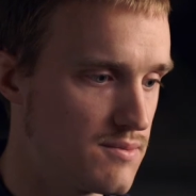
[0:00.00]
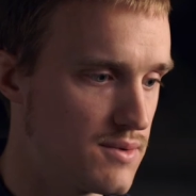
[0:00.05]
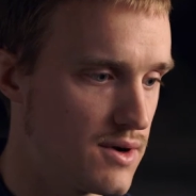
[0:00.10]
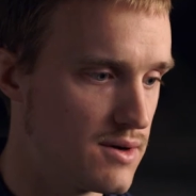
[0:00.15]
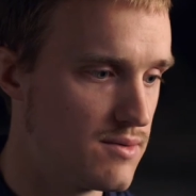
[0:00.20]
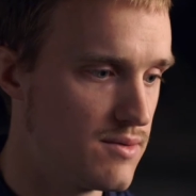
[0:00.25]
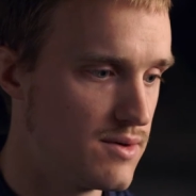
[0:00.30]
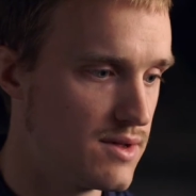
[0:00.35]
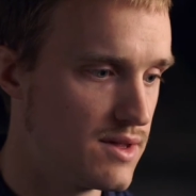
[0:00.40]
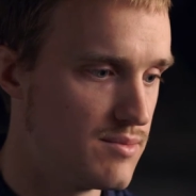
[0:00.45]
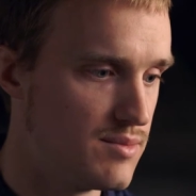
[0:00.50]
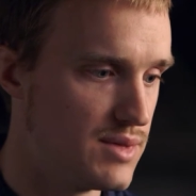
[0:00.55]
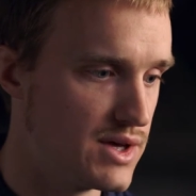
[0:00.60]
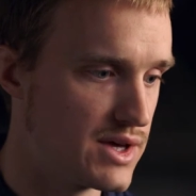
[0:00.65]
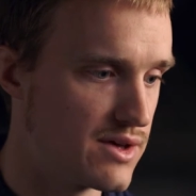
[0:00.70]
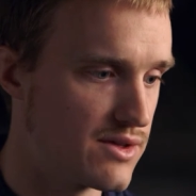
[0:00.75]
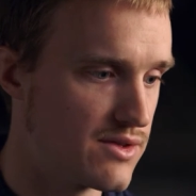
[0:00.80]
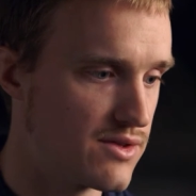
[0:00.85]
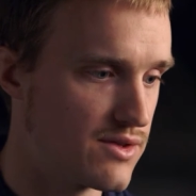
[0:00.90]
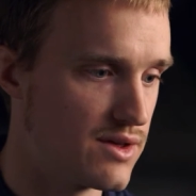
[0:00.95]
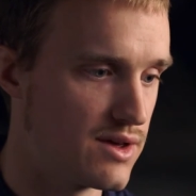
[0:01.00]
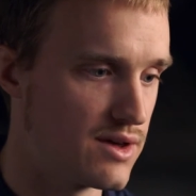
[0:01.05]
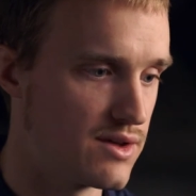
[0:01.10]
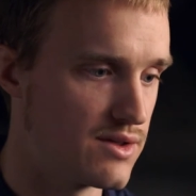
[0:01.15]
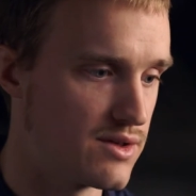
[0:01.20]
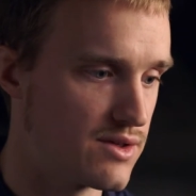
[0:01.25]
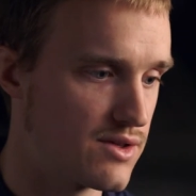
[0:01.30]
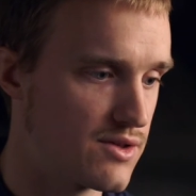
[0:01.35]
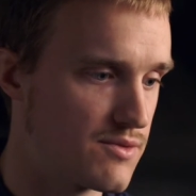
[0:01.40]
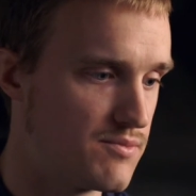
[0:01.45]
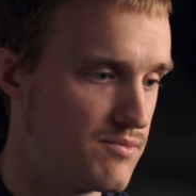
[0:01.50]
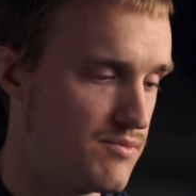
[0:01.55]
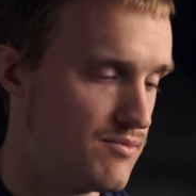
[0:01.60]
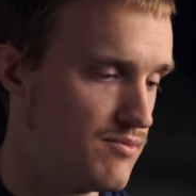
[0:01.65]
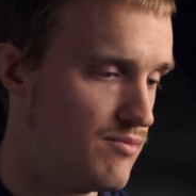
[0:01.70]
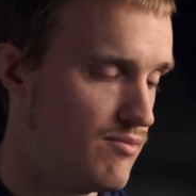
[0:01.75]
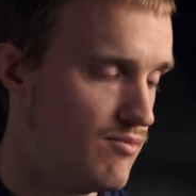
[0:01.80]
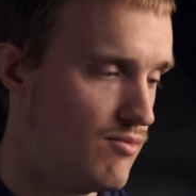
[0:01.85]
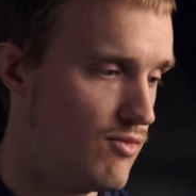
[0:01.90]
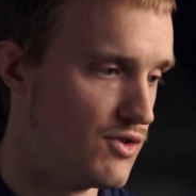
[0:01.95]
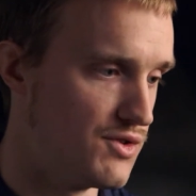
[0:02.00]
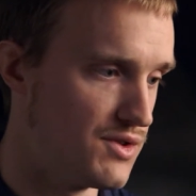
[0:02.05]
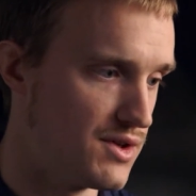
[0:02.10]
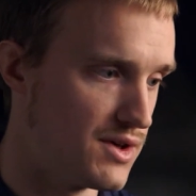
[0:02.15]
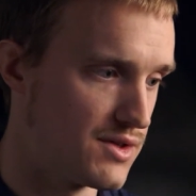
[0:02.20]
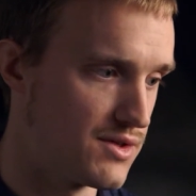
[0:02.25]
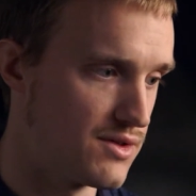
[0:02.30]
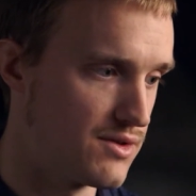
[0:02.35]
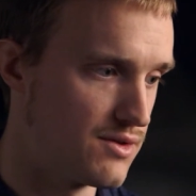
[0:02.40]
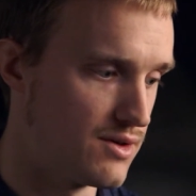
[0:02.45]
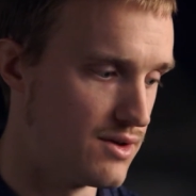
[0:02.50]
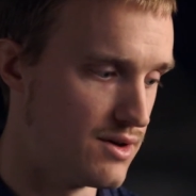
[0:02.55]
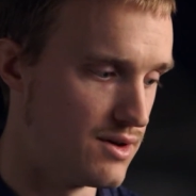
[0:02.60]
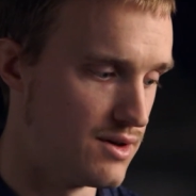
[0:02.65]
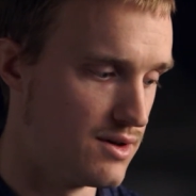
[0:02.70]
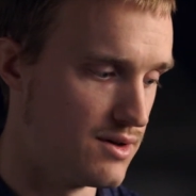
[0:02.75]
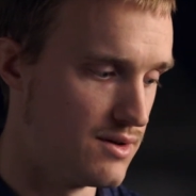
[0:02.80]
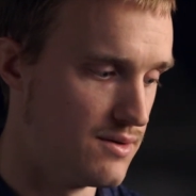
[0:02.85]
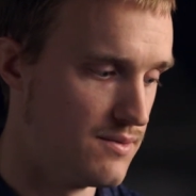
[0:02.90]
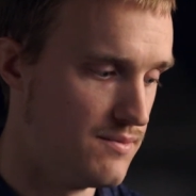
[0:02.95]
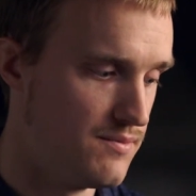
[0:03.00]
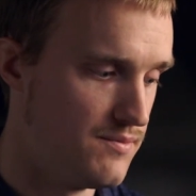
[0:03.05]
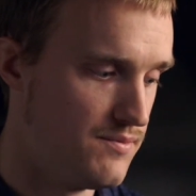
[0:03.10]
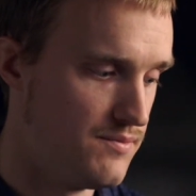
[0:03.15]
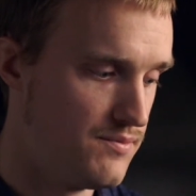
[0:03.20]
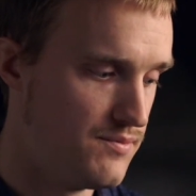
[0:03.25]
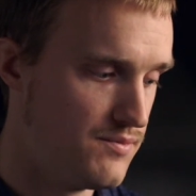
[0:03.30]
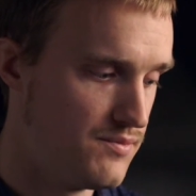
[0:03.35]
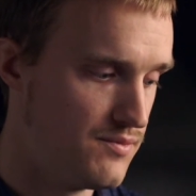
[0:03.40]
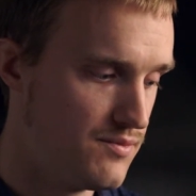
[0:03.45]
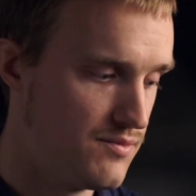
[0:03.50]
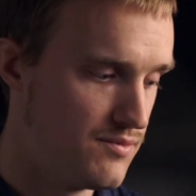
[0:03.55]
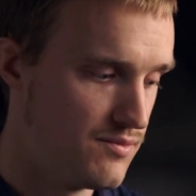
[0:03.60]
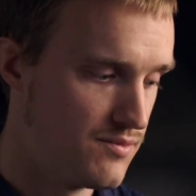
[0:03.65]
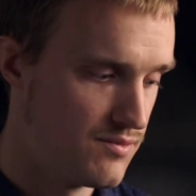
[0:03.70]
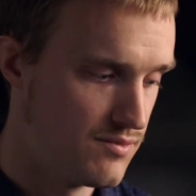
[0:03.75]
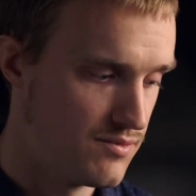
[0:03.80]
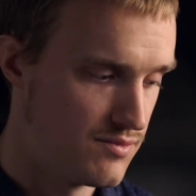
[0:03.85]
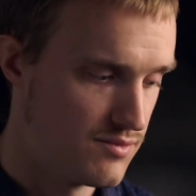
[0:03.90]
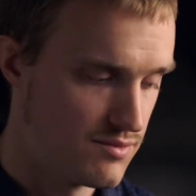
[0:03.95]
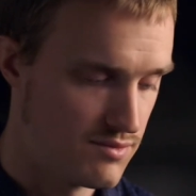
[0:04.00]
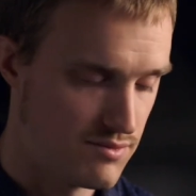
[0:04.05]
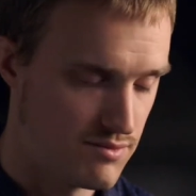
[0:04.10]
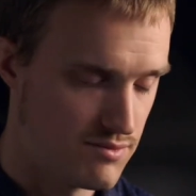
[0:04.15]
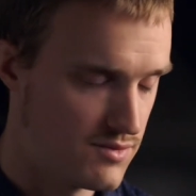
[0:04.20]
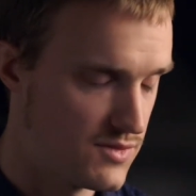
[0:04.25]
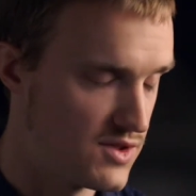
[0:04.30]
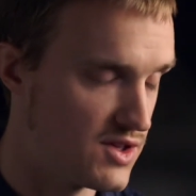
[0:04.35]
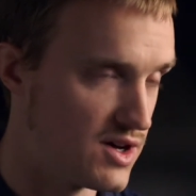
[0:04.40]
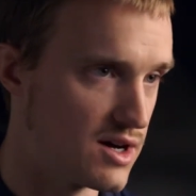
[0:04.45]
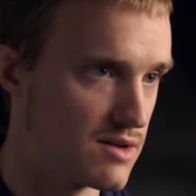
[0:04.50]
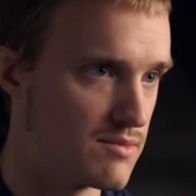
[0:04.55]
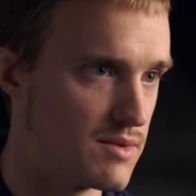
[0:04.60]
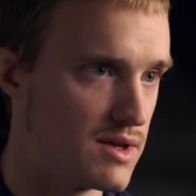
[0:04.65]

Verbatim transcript: Probably the biggest thing that's more or less uh, dogged